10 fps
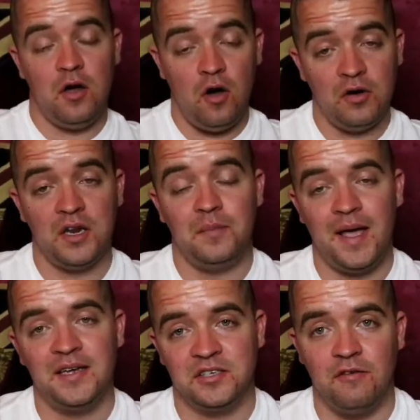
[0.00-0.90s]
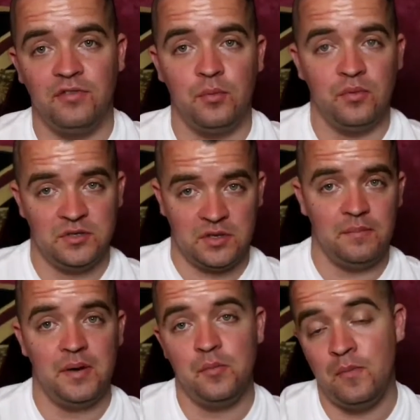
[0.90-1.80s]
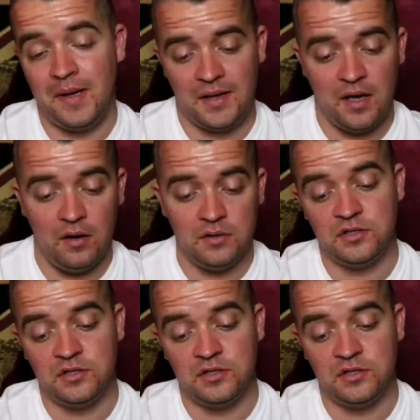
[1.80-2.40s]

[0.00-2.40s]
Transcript: are going to be as comfortable as some people make out,